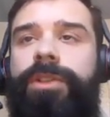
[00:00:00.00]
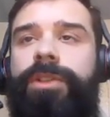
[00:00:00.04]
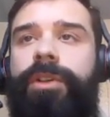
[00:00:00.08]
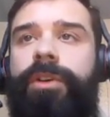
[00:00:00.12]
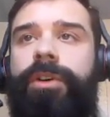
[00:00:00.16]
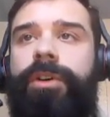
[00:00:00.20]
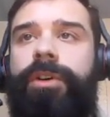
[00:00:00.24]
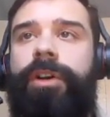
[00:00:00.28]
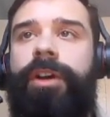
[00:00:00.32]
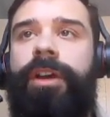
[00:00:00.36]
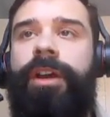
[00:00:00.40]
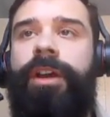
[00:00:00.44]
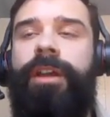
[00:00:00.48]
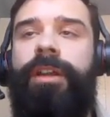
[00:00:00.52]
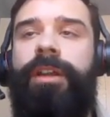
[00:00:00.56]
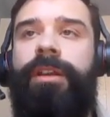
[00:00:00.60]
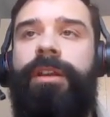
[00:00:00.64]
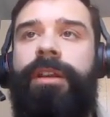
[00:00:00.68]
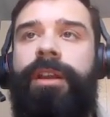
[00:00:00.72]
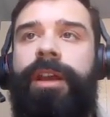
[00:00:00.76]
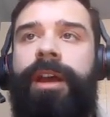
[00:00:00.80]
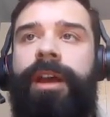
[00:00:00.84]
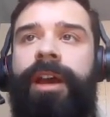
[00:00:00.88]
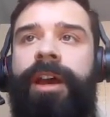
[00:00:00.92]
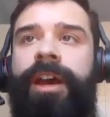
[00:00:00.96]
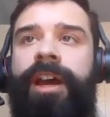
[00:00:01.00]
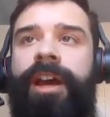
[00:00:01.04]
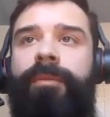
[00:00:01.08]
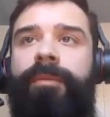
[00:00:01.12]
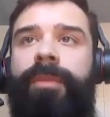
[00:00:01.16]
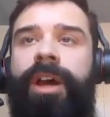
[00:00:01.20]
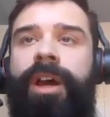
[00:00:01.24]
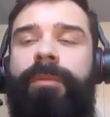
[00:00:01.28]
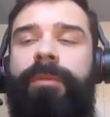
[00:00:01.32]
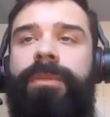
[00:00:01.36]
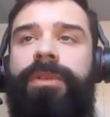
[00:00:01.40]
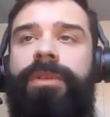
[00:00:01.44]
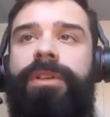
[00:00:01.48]
So I'll go ahead and add
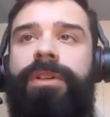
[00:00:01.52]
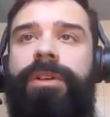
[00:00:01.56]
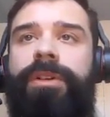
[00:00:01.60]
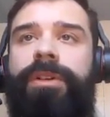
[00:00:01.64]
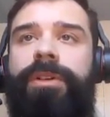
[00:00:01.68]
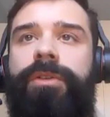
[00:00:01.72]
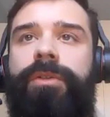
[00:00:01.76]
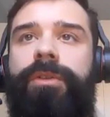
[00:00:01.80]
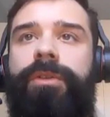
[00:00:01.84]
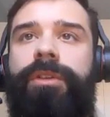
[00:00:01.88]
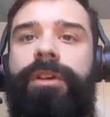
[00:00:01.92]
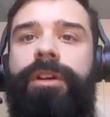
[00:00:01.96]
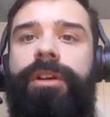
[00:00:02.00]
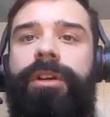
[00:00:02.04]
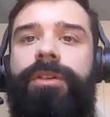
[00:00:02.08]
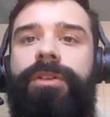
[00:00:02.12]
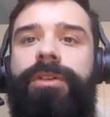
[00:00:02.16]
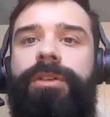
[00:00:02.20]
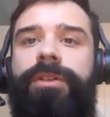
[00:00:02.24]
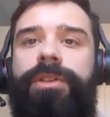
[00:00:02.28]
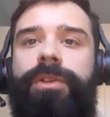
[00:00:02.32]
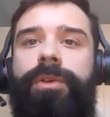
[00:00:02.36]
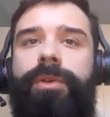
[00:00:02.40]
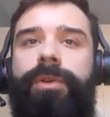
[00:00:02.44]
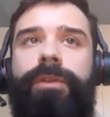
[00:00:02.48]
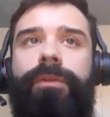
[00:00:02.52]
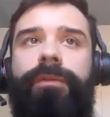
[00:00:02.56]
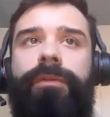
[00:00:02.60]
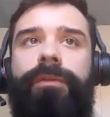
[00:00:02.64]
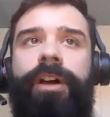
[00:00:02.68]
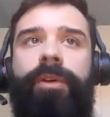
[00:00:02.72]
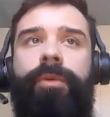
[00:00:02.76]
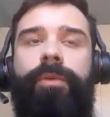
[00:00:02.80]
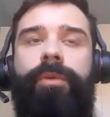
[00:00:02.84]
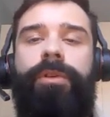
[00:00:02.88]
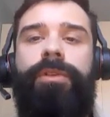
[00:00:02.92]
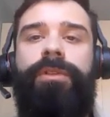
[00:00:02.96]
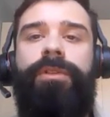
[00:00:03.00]
my material there. So if
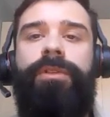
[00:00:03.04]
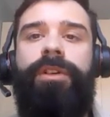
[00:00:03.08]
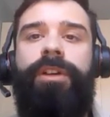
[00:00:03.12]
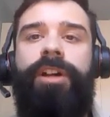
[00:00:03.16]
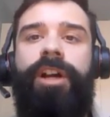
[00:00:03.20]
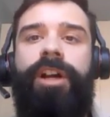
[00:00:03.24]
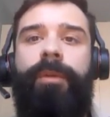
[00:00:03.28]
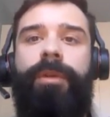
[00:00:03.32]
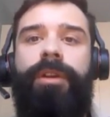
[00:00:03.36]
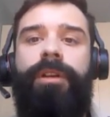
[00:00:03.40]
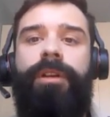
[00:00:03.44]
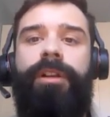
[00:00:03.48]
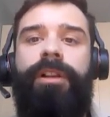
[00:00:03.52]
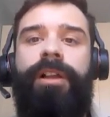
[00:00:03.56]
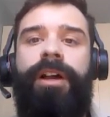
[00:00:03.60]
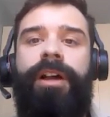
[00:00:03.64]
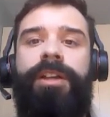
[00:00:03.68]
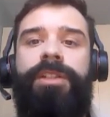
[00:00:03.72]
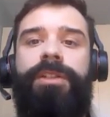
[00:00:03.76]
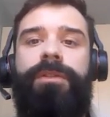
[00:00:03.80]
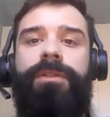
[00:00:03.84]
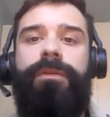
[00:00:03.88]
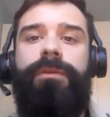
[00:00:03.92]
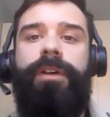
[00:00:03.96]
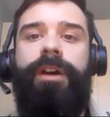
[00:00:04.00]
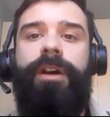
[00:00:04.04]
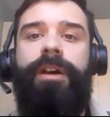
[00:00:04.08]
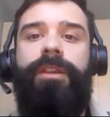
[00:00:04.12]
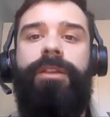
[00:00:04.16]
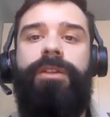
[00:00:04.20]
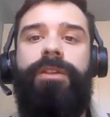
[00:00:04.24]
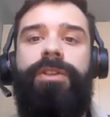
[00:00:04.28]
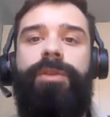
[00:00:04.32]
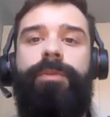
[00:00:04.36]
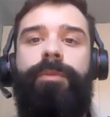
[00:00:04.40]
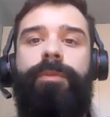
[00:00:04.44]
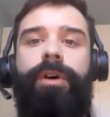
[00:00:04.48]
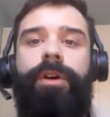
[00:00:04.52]
I were to come and classify
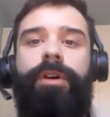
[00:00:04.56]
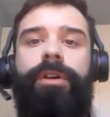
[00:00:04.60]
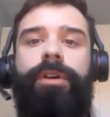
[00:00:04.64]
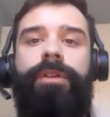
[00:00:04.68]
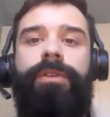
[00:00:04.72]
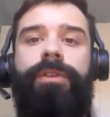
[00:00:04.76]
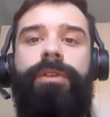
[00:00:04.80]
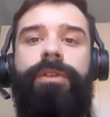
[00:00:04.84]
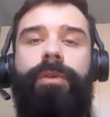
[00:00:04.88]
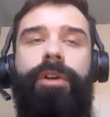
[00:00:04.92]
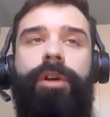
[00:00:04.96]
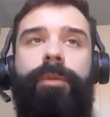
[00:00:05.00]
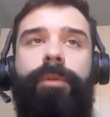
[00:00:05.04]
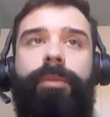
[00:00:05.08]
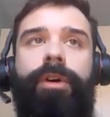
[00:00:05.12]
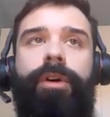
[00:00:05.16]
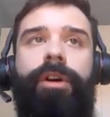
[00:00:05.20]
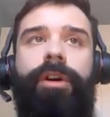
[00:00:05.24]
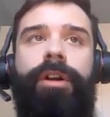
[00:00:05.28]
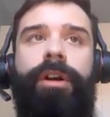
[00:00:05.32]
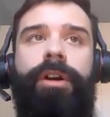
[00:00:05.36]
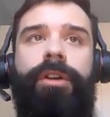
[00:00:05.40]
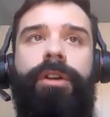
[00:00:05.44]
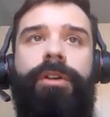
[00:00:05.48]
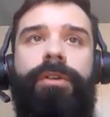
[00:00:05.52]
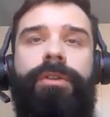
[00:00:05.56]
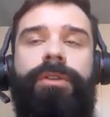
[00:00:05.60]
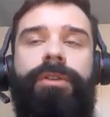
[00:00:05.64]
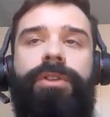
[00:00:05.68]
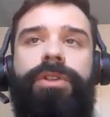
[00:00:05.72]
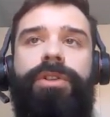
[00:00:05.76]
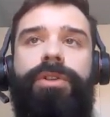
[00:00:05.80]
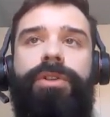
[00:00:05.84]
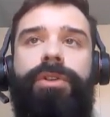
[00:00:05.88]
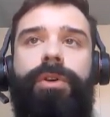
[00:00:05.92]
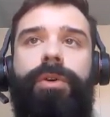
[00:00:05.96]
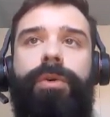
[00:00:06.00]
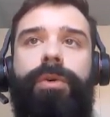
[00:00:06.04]
this part or a part under
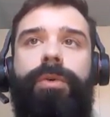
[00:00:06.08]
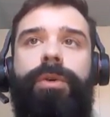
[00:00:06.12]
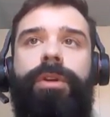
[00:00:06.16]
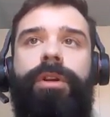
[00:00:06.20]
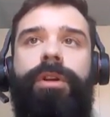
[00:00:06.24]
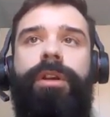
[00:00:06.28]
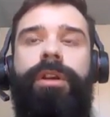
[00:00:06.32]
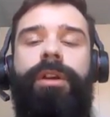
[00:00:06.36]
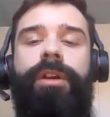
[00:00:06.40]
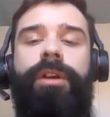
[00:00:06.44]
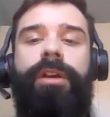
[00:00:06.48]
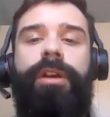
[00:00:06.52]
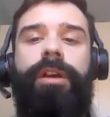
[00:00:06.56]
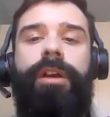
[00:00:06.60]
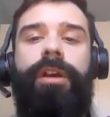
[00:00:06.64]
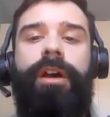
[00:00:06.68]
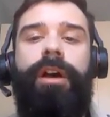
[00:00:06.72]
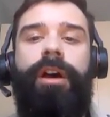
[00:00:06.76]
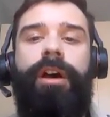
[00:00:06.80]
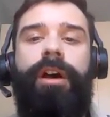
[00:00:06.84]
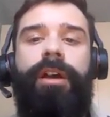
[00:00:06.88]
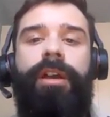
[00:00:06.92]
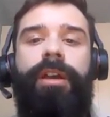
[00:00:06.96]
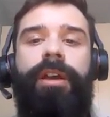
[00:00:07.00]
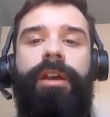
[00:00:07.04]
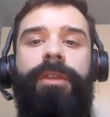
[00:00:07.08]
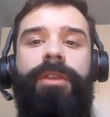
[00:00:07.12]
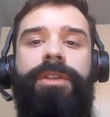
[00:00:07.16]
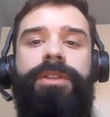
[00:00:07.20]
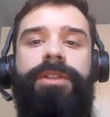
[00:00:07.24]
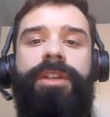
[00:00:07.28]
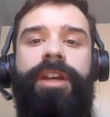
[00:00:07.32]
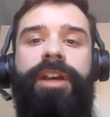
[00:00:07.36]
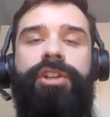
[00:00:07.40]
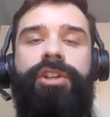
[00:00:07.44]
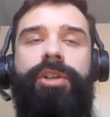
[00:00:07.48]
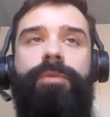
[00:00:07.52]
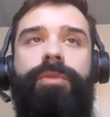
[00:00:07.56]
this node and
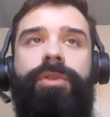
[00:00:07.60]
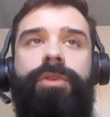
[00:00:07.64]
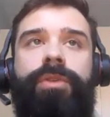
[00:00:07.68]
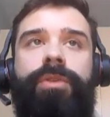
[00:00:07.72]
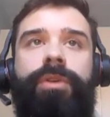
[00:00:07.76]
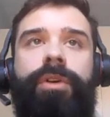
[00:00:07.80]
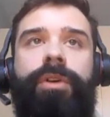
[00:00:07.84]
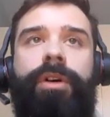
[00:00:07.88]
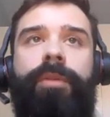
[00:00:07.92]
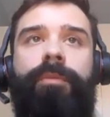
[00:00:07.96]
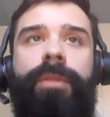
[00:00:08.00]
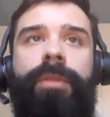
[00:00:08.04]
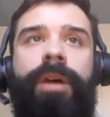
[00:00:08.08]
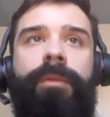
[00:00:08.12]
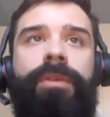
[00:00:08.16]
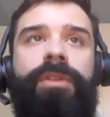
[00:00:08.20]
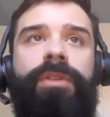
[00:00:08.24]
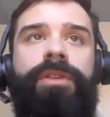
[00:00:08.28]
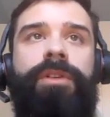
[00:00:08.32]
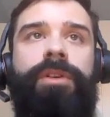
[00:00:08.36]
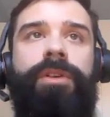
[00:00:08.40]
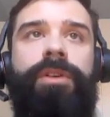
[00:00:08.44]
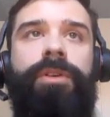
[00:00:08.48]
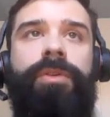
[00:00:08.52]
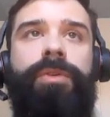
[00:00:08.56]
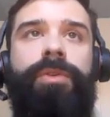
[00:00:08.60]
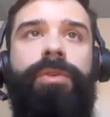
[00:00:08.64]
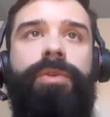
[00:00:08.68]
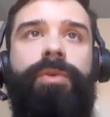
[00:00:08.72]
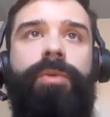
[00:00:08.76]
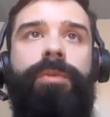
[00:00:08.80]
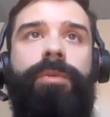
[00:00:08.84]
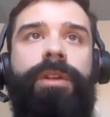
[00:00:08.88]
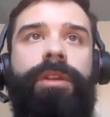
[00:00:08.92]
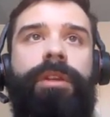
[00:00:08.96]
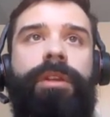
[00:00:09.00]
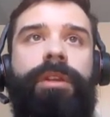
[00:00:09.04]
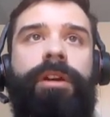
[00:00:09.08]
this attribute, my materials
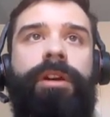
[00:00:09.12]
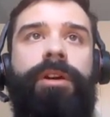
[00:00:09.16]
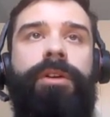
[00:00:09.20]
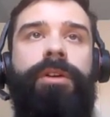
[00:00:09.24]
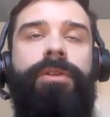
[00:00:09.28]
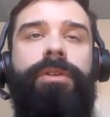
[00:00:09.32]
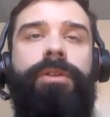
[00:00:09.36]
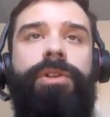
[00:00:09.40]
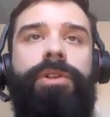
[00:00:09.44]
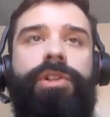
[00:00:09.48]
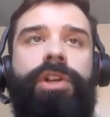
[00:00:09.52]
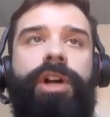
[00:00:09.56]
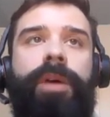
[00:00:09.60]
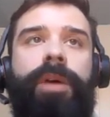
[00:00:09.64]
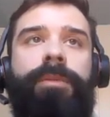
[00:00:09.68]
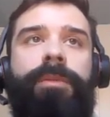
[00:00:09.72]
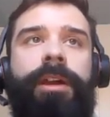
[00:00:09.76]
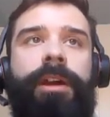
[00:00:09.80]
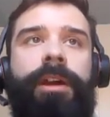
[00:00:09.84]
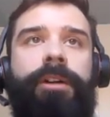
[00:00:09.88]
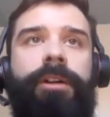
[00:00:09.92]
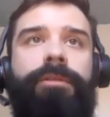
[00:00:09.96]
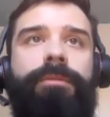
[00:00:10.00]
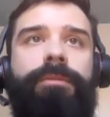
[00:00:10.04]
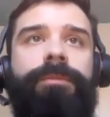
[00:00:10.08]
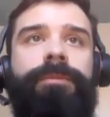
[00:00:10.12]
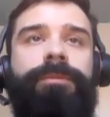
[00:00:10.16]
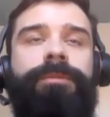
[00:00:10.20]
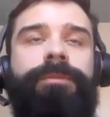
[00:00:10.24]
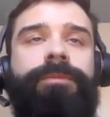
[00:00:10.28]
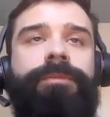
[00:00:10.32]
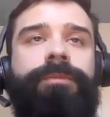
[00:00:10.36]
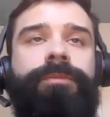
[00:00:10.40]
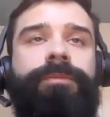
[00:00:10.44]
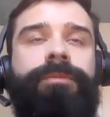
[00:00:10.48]
will be there under a drop down.